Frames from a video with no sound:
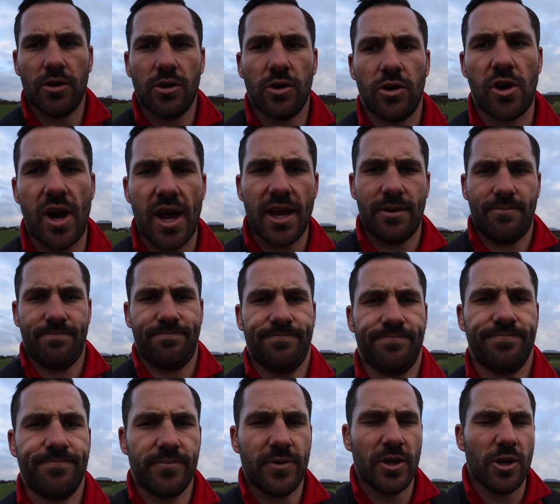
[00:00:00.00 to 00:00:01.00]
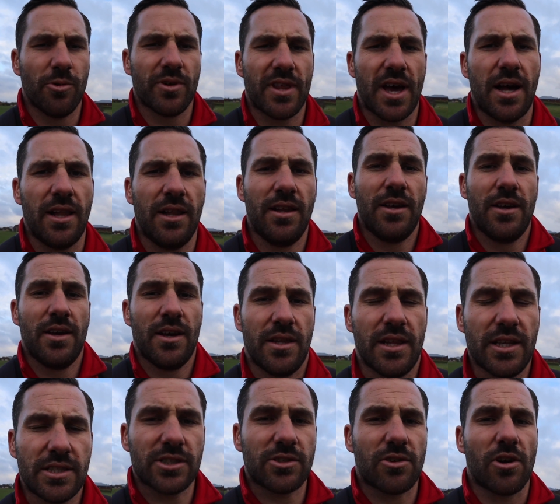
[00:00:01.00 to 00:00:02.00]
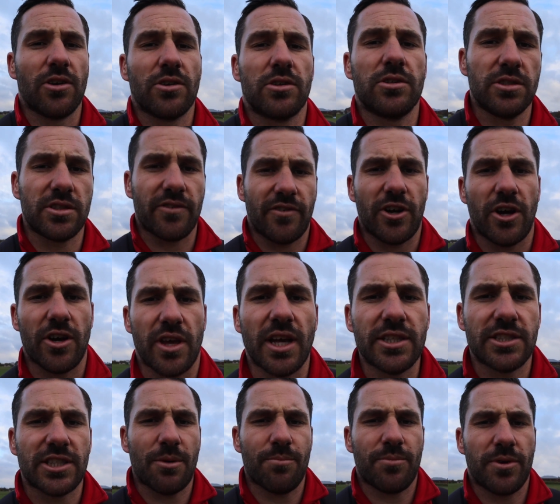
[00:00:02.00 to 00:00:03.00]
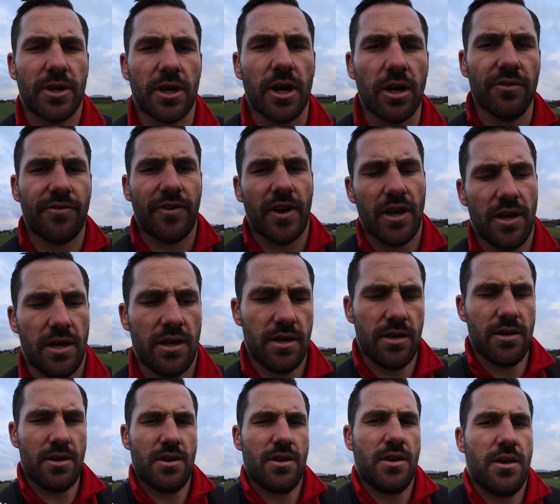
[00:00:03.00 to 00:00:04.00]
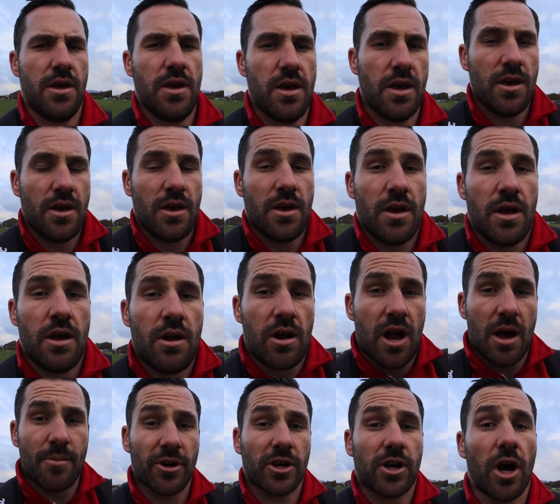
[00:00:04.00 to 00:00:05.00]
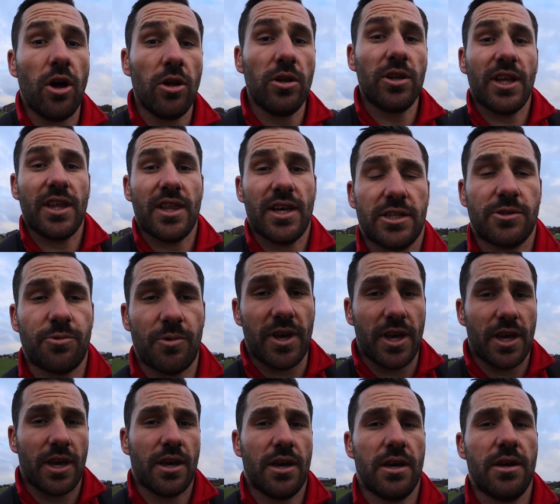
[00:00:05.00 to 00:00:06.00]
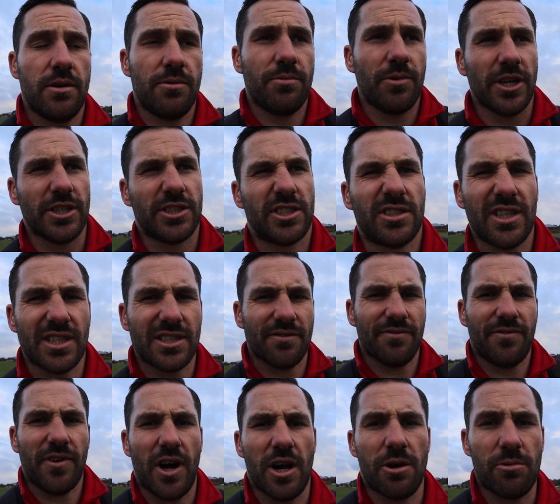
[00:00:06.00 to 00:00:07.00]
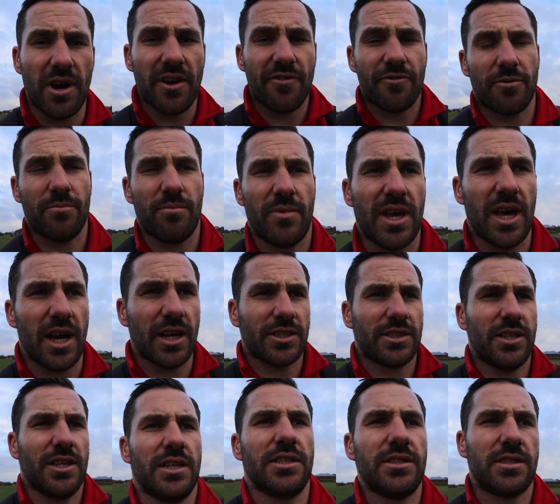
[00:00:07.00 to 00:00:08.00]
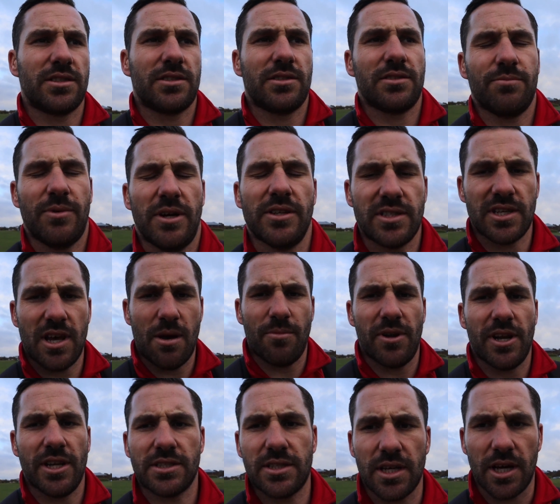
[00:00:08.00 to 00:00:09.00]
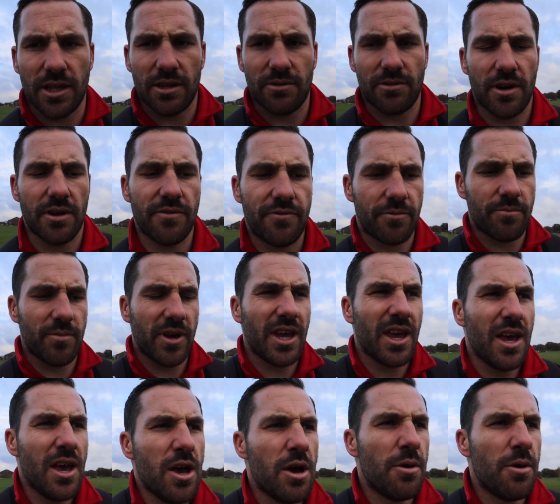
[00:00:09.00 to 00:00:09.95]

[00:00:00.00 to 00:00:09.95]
Alright, you're with Al, and this is Chronicles of a Not Yet Champion Golfer. I'm at Caldy this week, which isn't far away from me actually, it's about 10 minutes down the road from me.